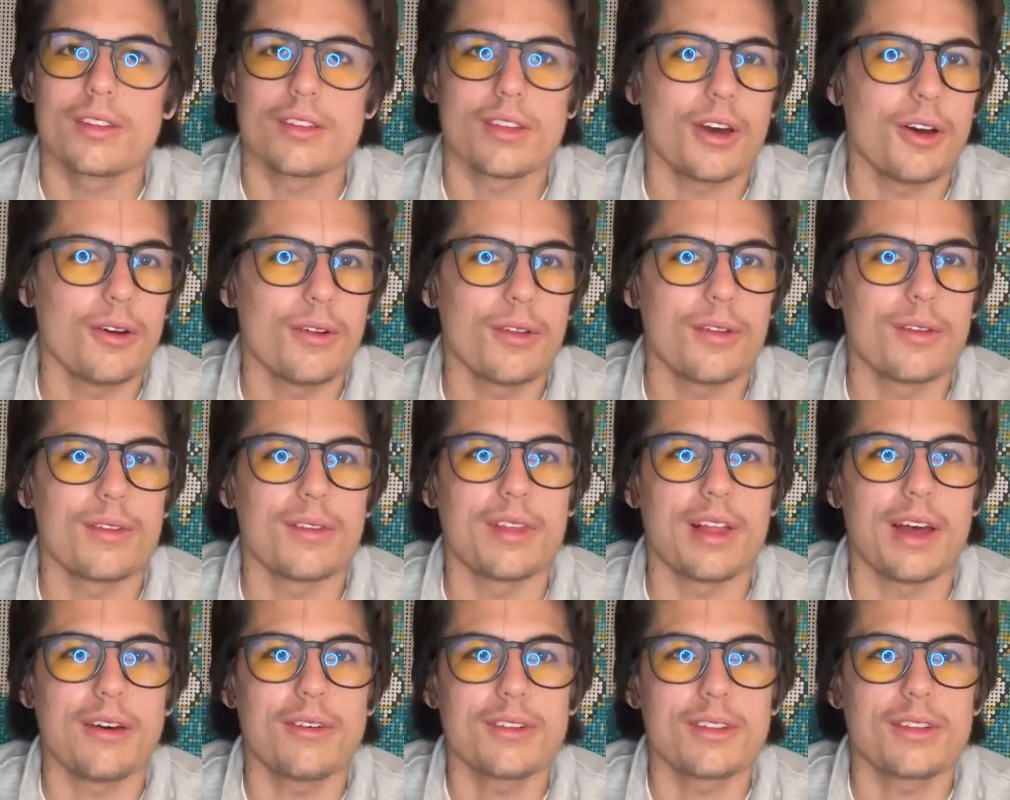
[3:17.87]
So
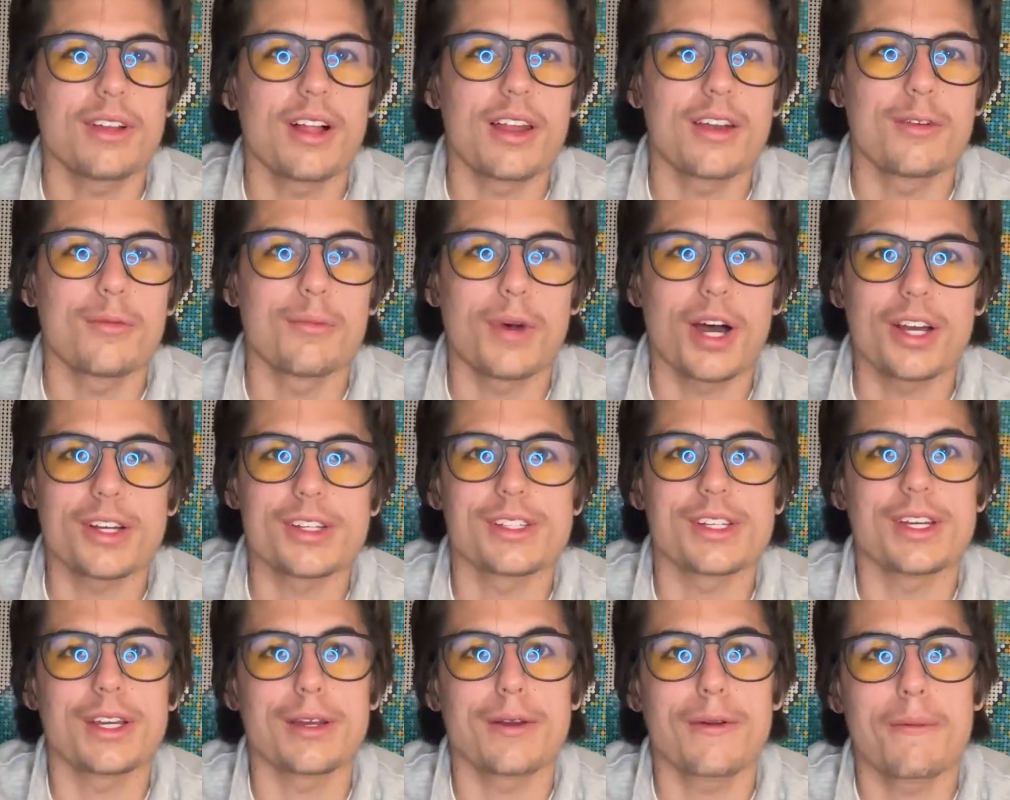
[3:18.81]
that was a lot of
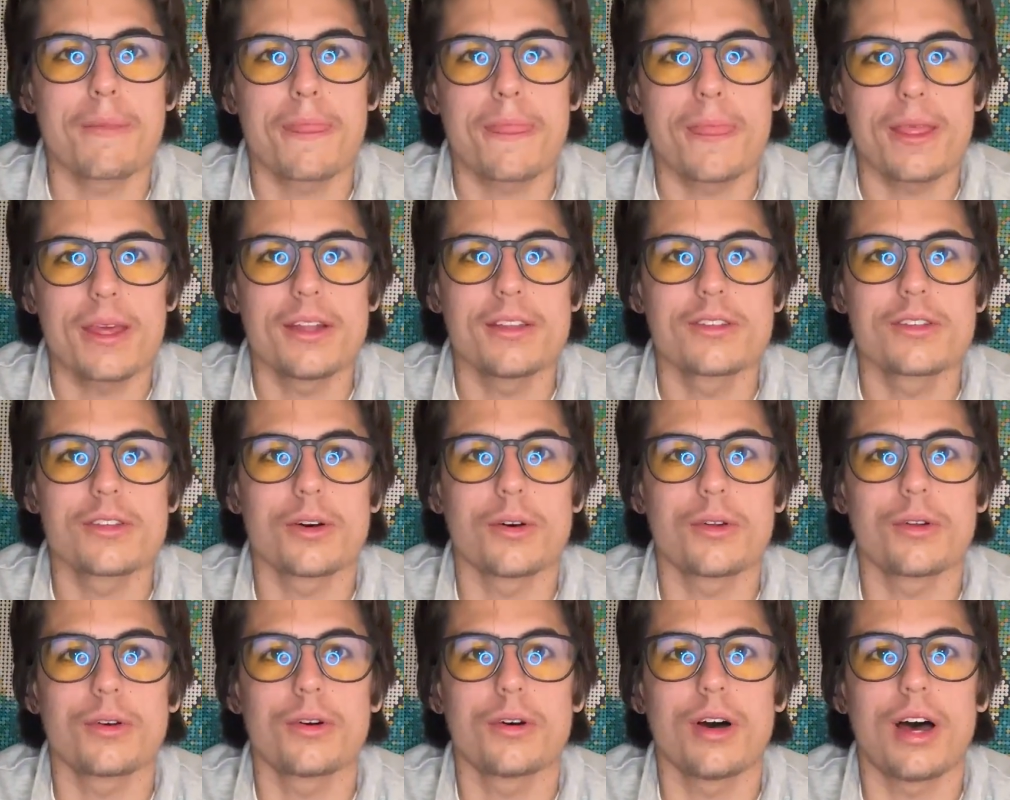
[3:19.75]
unboxing. In
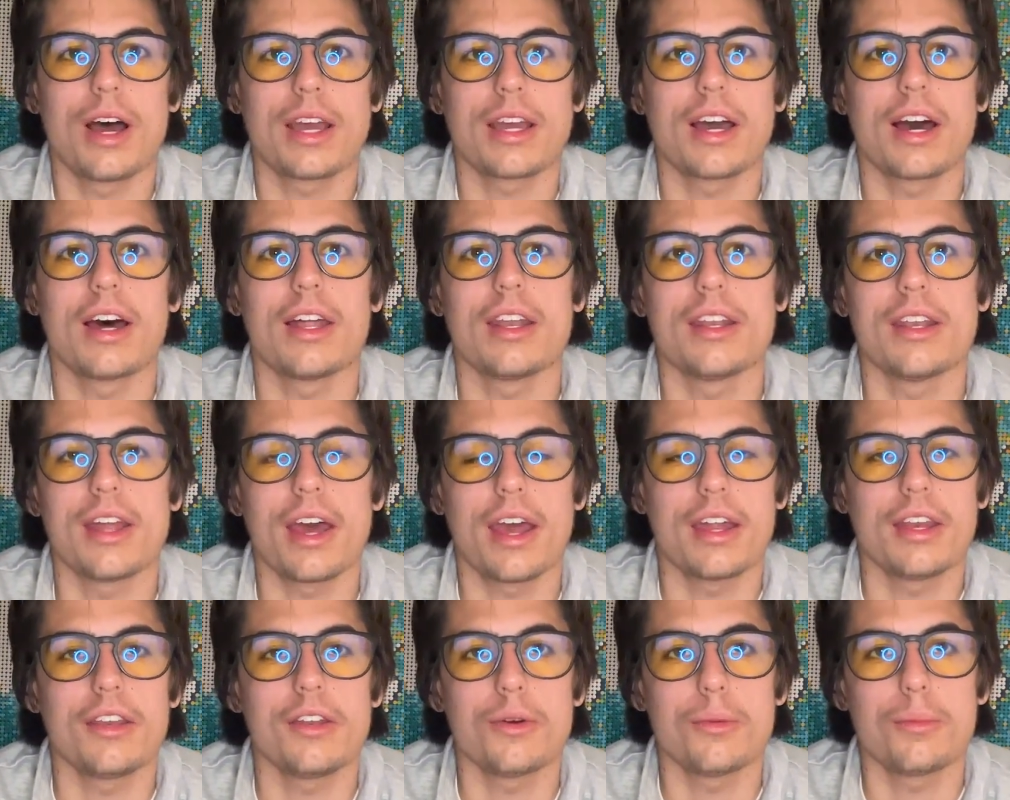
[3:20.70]
total, I got
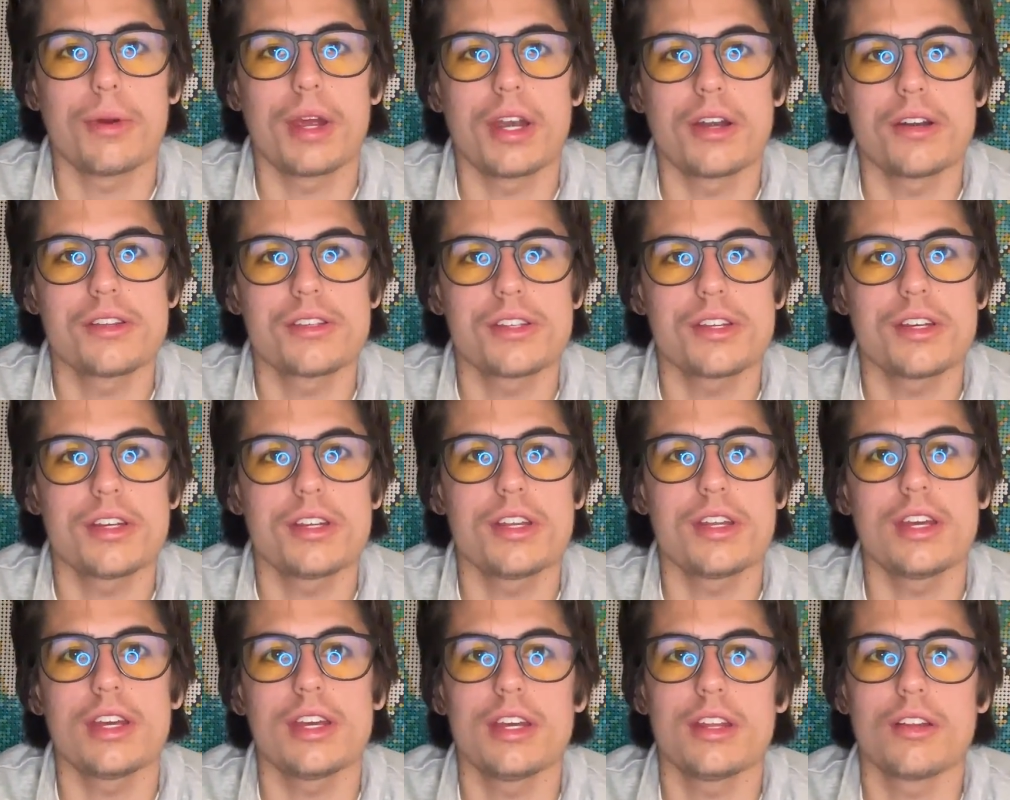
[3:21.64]
9 new pairs
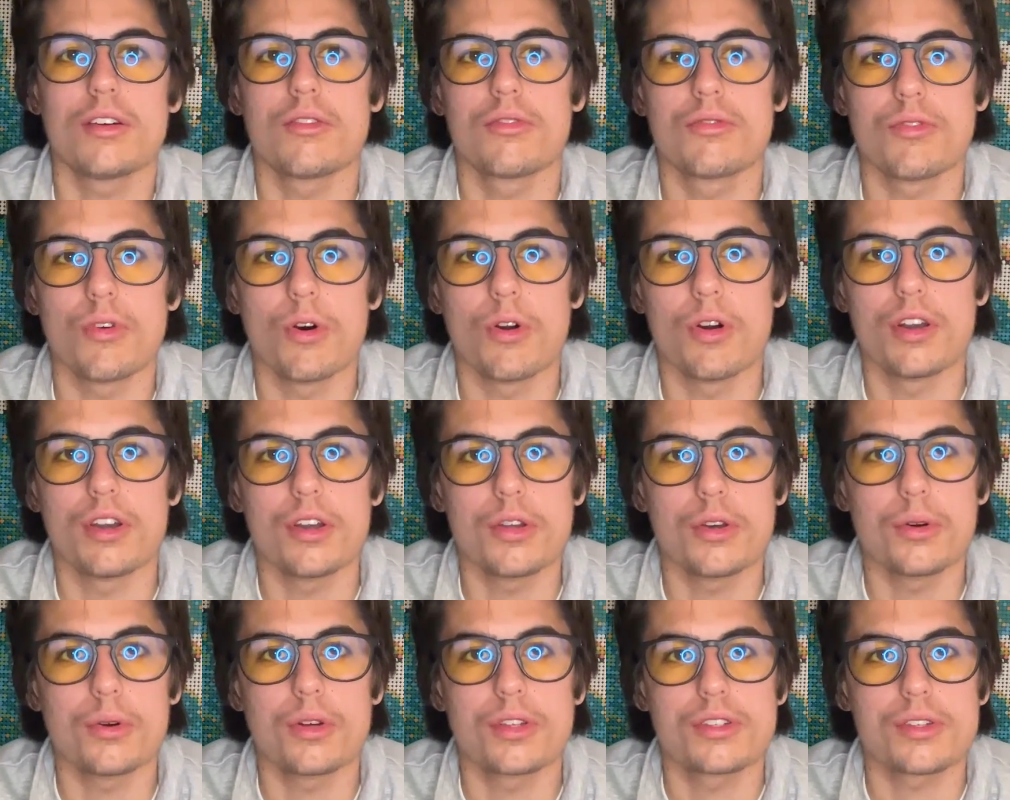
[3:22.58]
in and 4
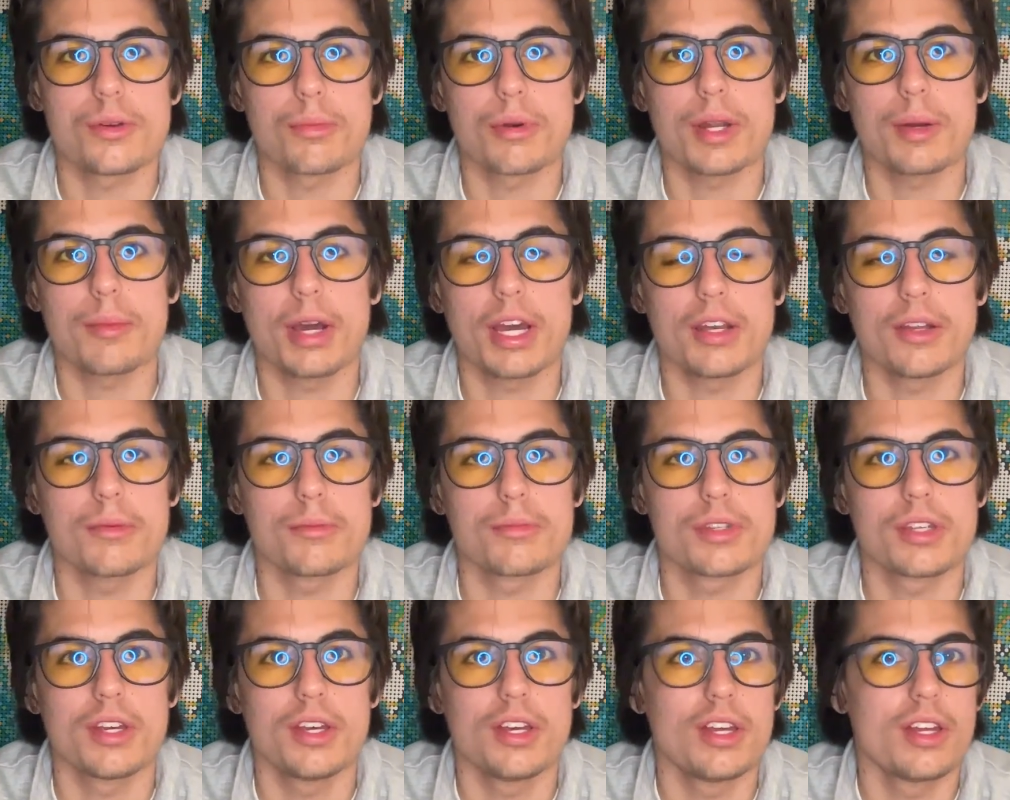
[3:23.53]
new Supreme
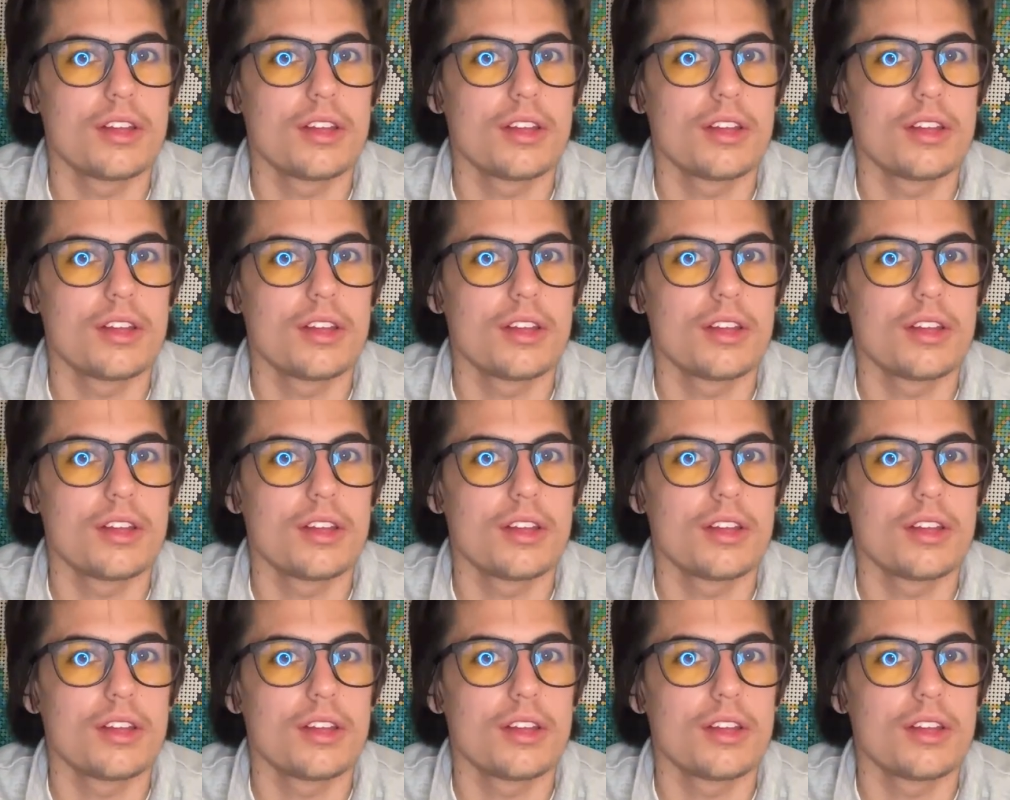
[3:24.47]
items.